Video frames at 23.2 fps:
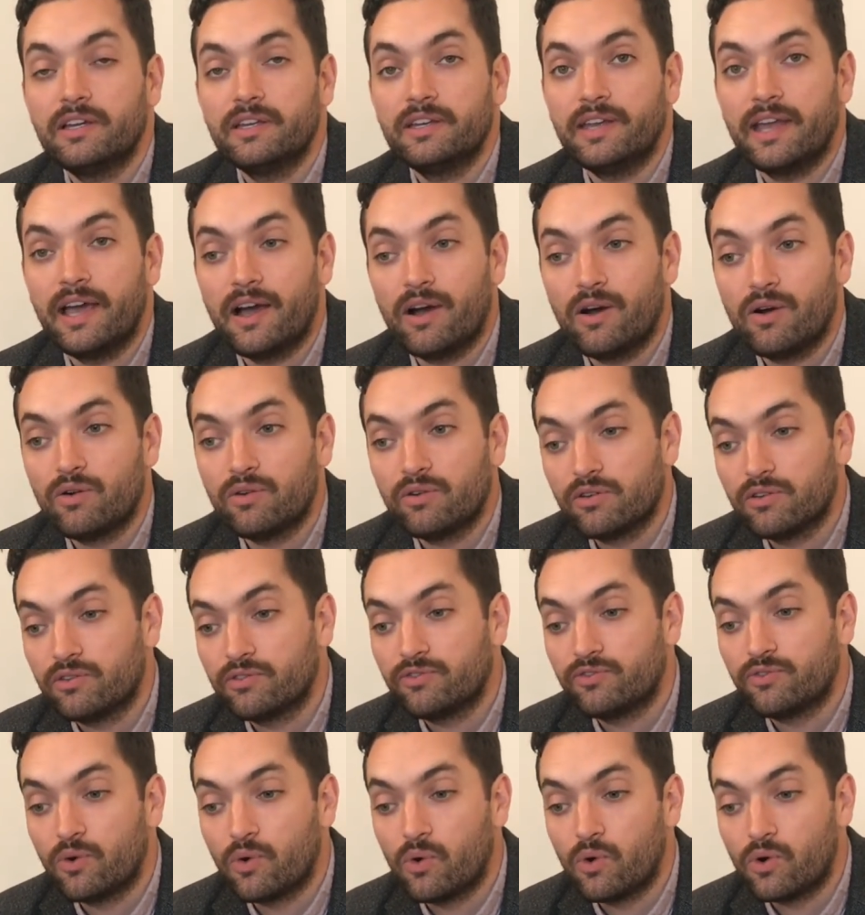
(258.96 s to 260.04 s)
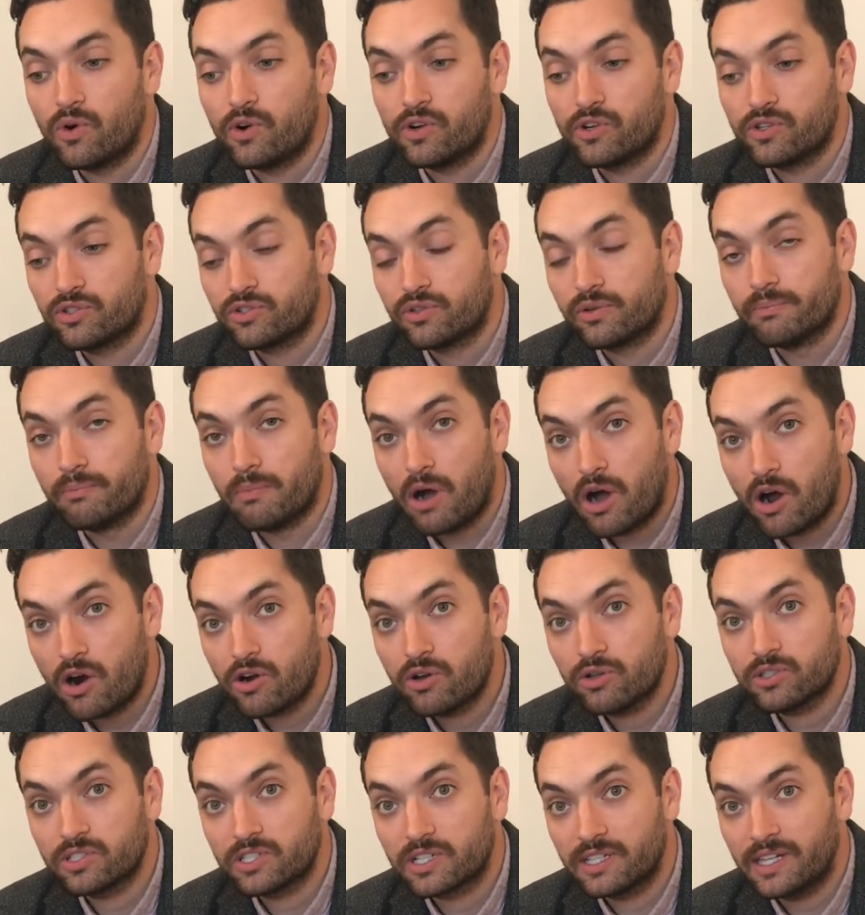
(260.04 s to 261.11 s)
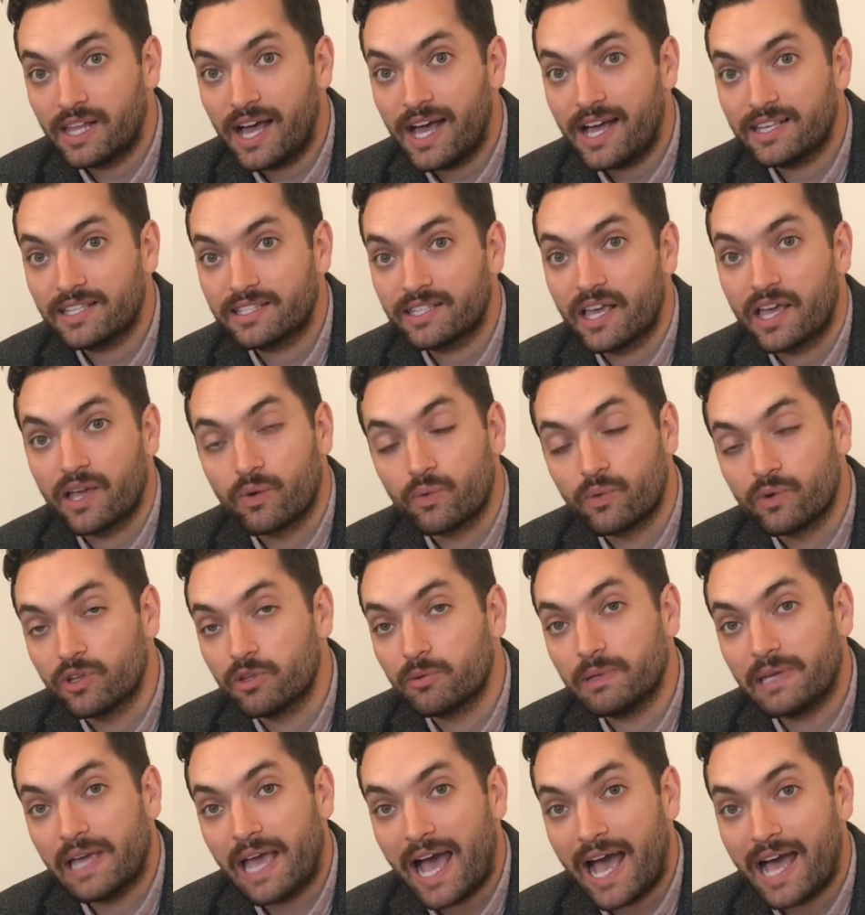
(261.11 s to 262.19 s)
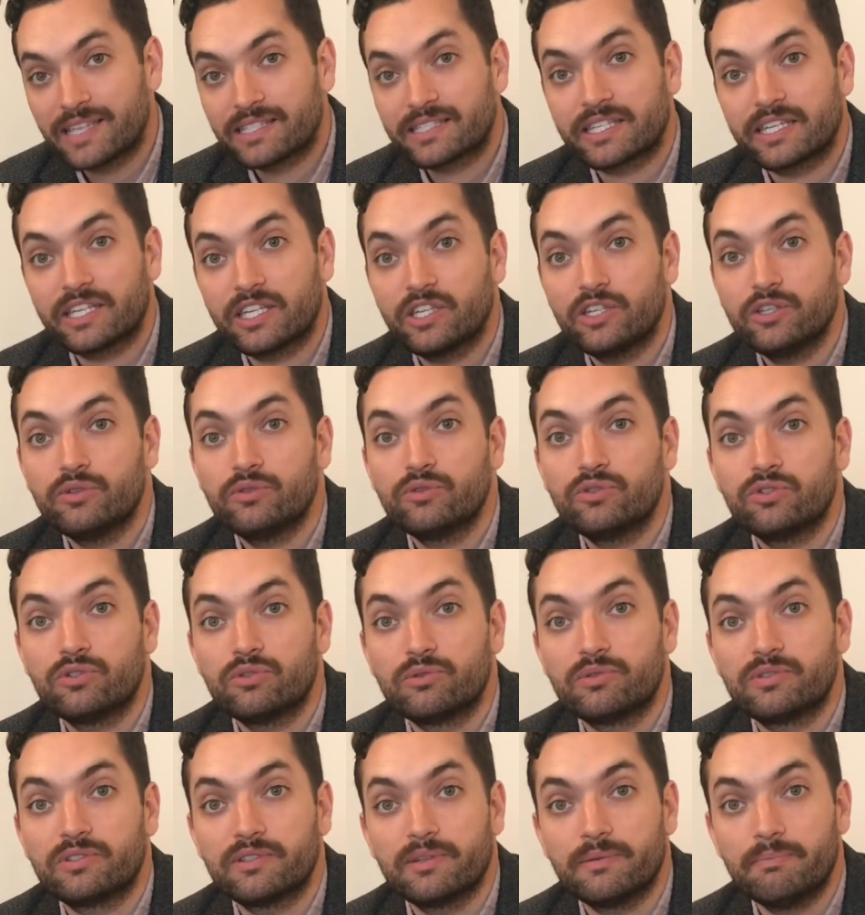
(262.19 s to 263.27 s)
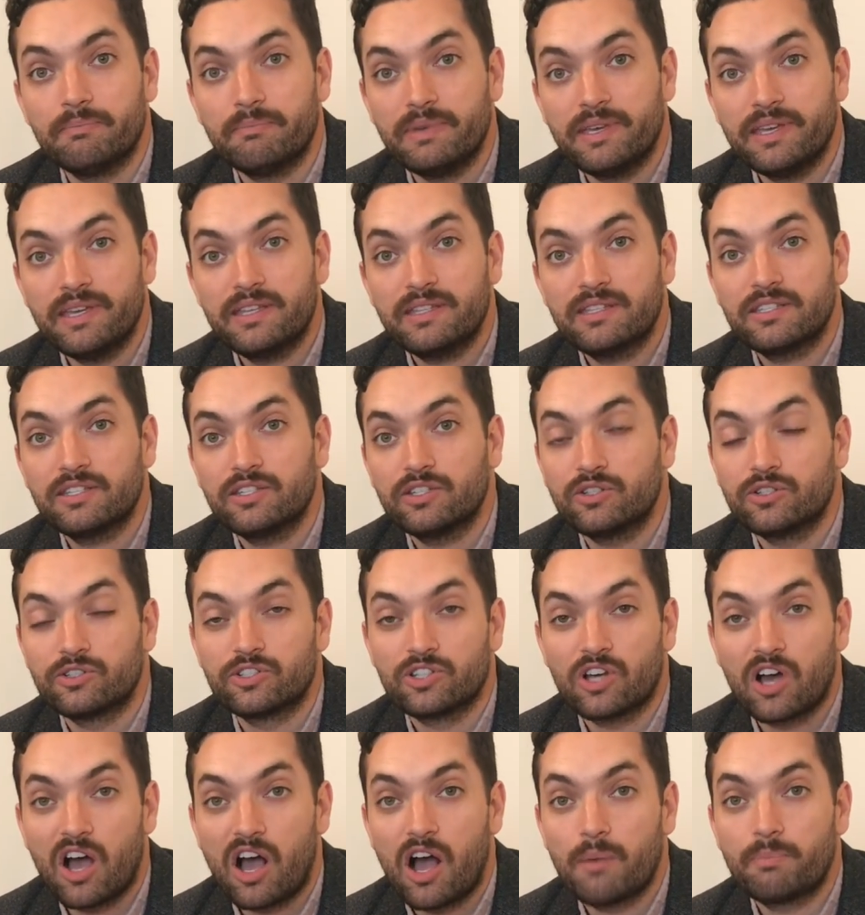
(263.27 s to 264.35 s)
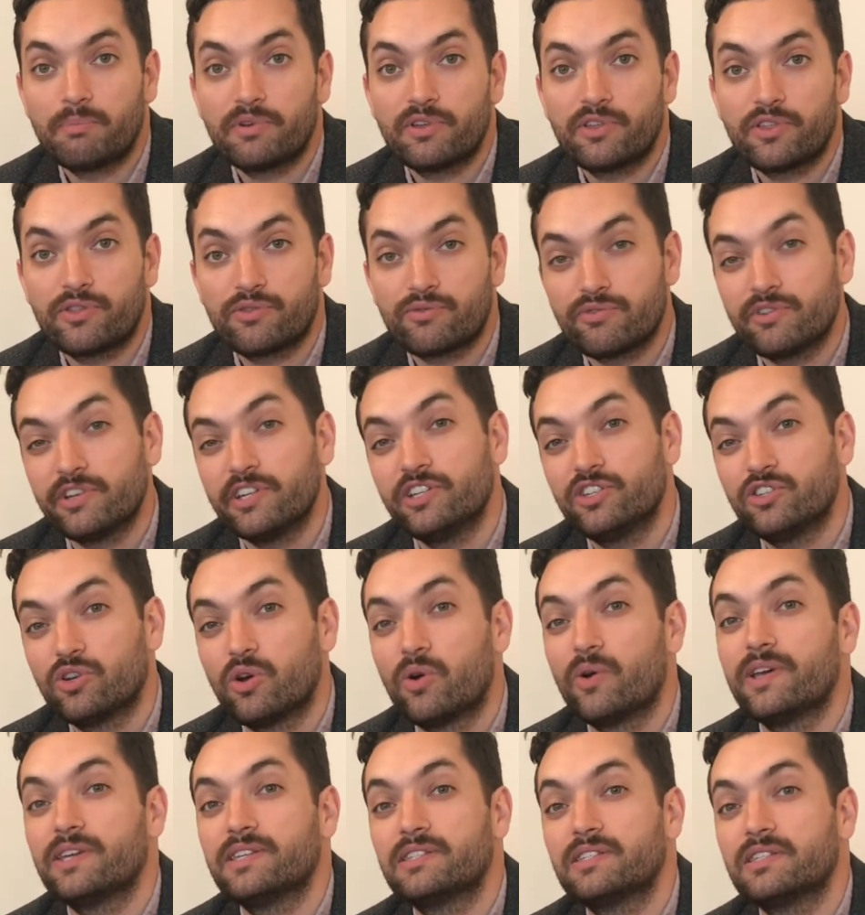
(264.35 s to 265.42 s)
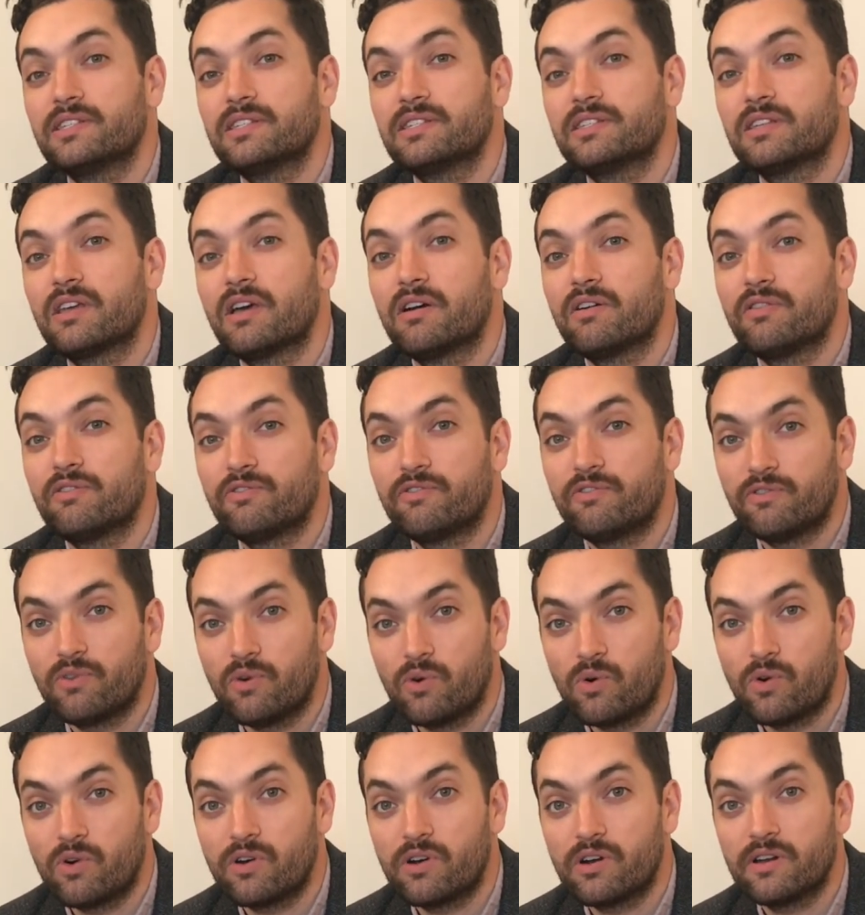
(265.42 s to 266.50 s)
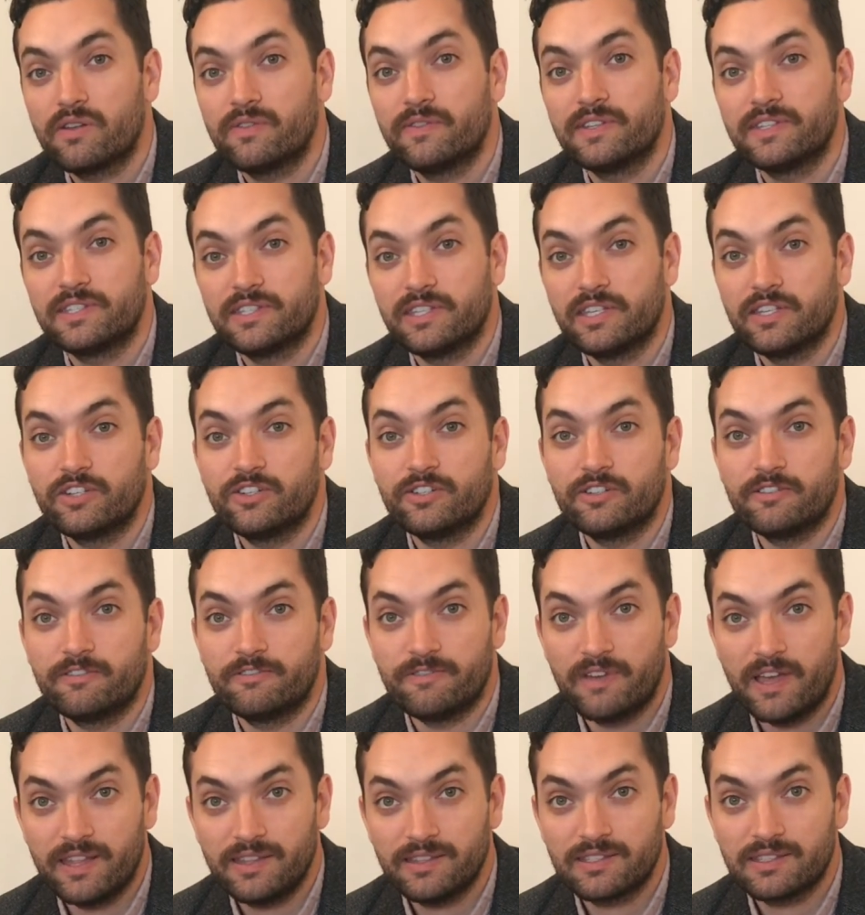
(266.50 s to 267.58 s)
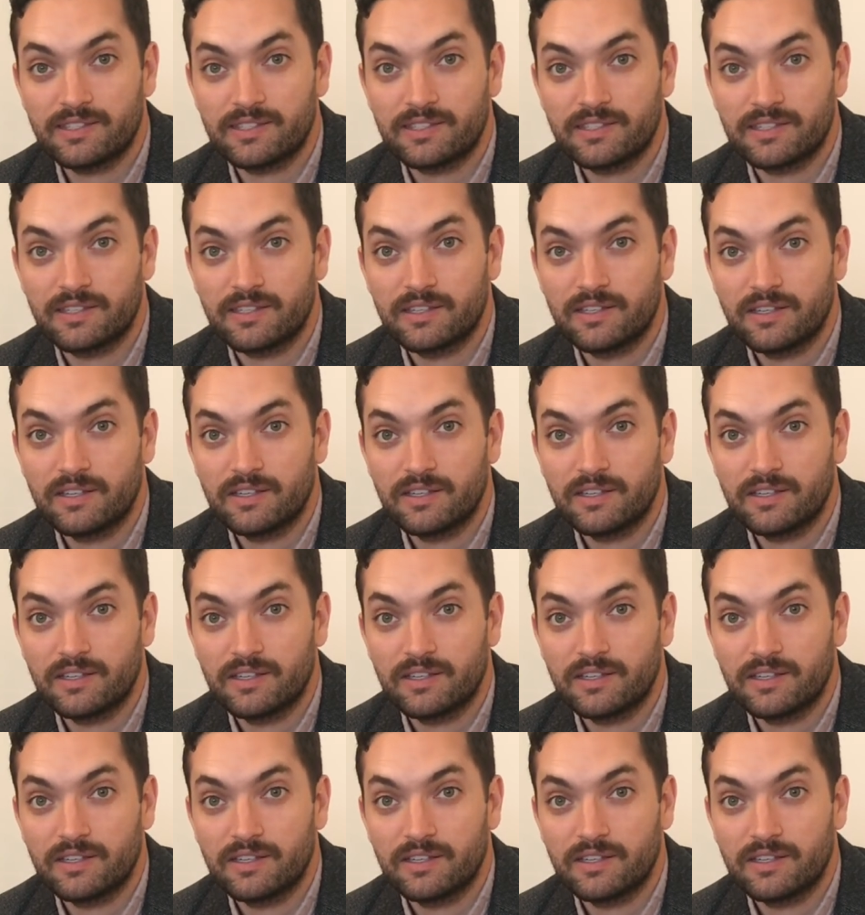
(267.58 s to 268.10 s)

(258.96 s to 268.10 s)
Now, for tomorrow's class, I will be asking you to submit your top 3 choices for the senior defense.